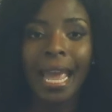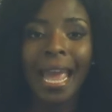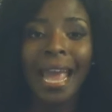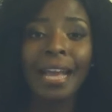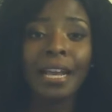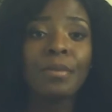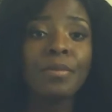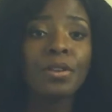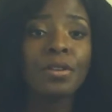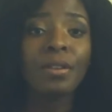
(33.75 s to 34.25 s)

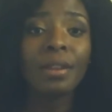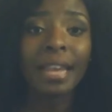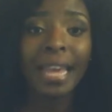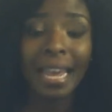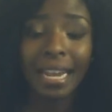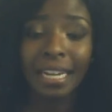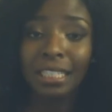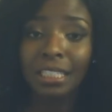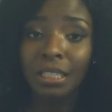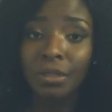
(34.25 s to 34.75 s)
And
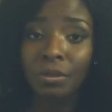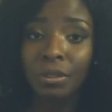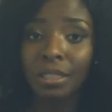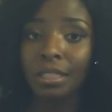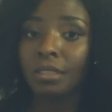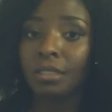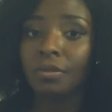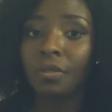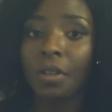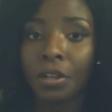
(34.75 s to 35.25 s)
communication with
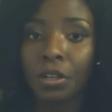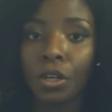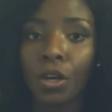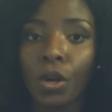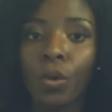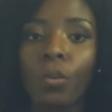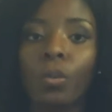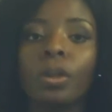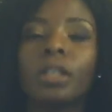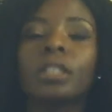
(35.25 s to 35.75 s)
this
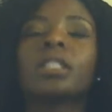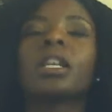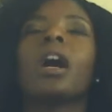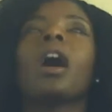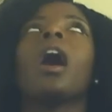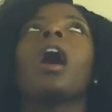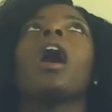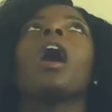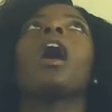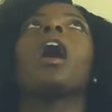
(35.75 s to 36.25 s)
vendor was
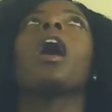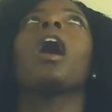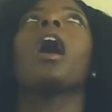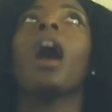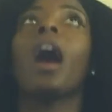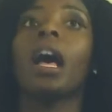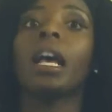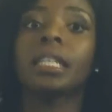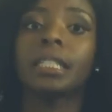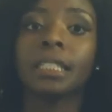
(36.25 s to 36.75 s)

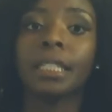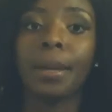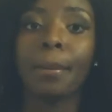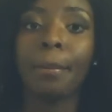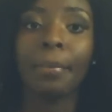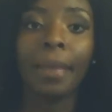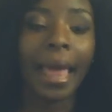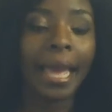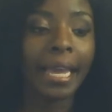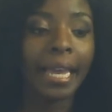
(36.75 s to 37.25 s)

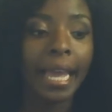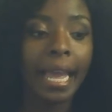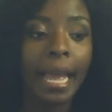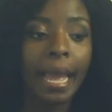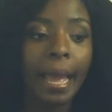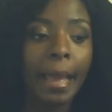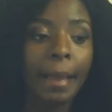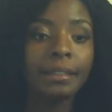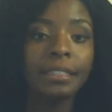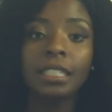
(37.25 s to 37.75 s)
awesome. Like,
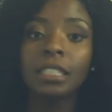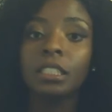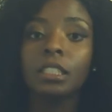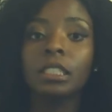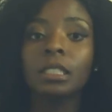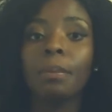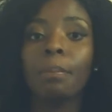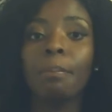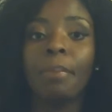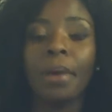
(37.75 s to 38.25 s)
this
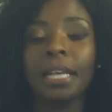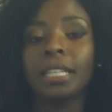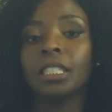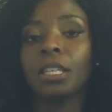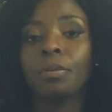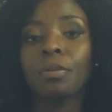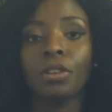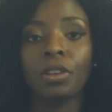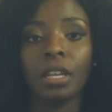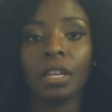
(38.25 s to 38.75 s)
is the best
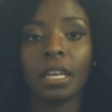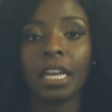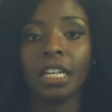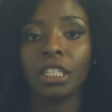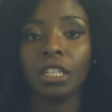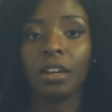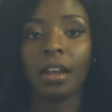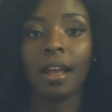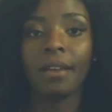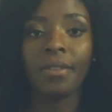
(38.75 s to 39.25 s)

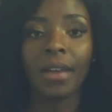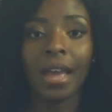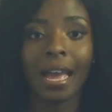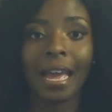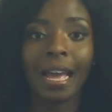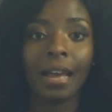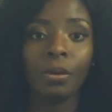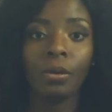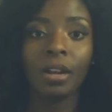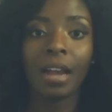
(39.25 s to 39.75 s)
communication I've
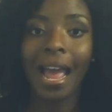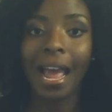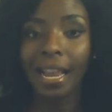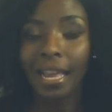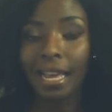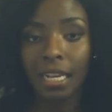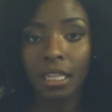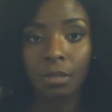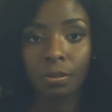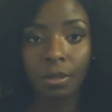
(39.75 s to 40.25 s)
had with
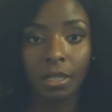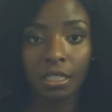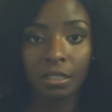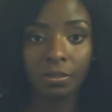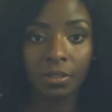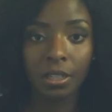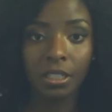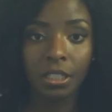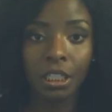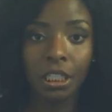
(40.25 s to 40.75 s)
AliExpress
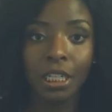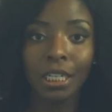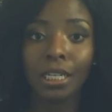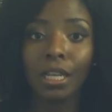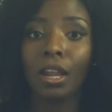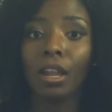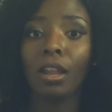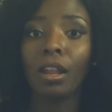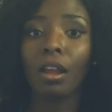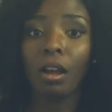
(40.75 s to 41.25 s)
vendor in
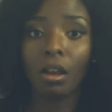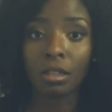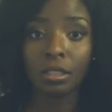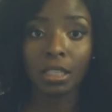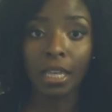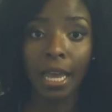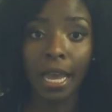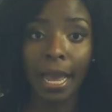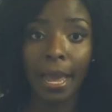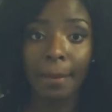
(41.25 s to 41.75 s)
a long
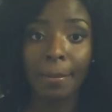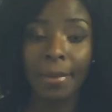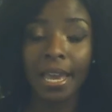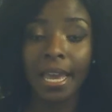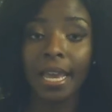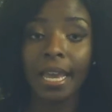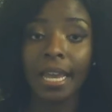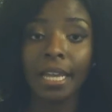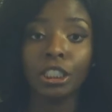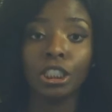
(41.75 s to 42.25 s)
time.
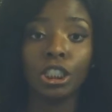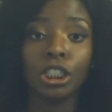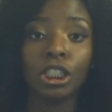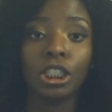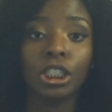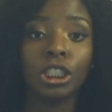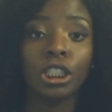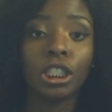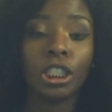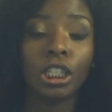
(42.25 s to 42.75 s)
And
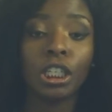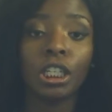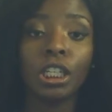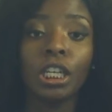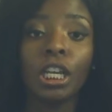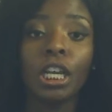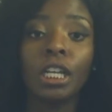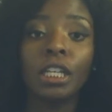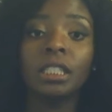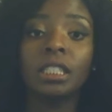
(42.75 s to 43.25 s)

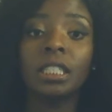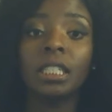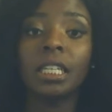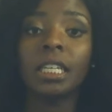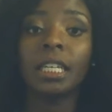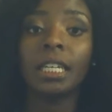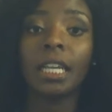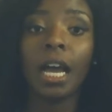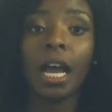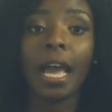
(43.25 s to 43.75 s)
she
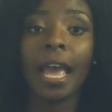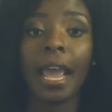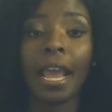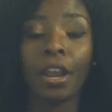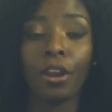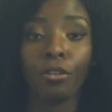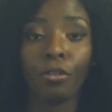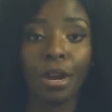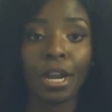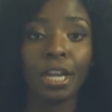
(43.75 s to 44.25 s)
did
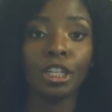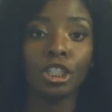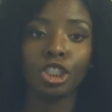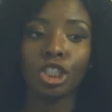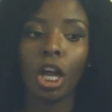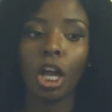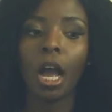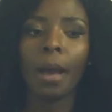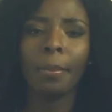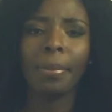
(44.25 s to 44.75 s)
a great
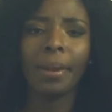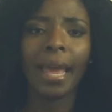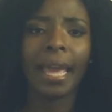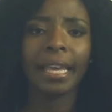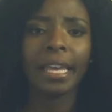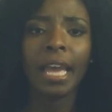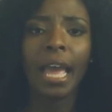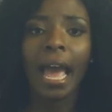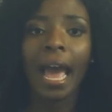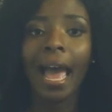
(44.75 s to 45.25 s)
job.
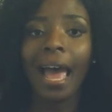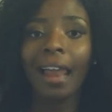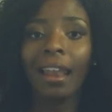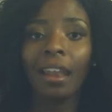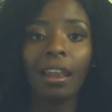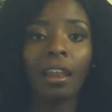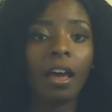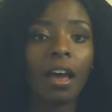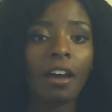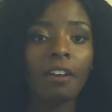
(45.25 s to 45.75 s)
Like, I
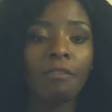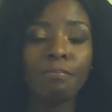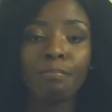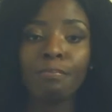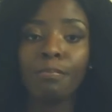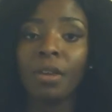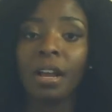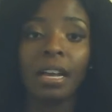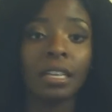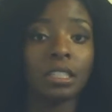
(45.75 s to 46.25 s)
love
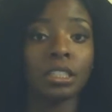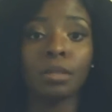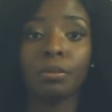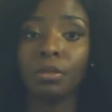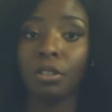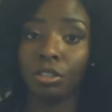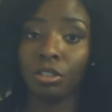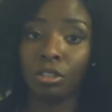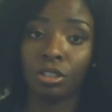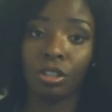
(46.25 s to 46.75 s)

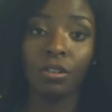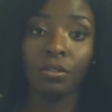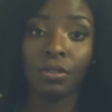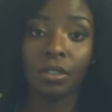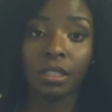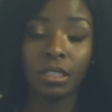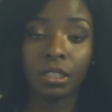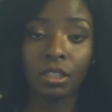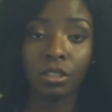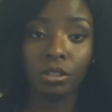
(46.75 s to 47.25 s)
customer
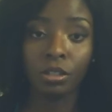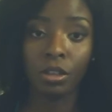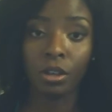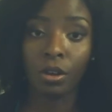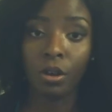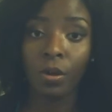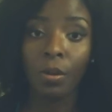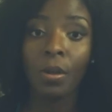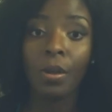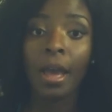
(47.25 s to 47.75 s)
service, you
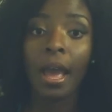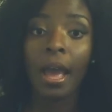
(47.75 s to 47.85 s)
know.